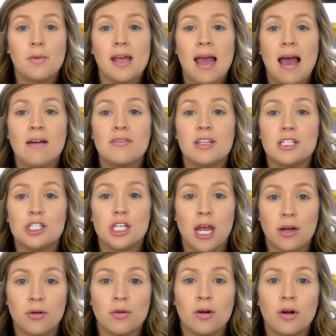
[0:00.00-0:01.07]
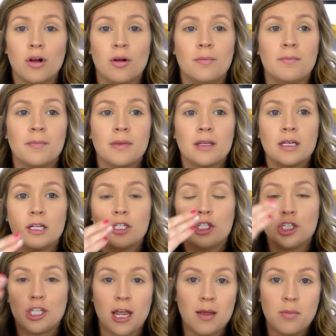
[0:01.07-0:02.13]
that we have the general
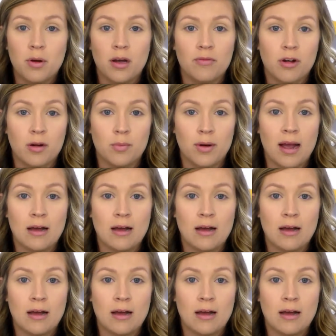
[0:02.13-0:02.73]
shape of our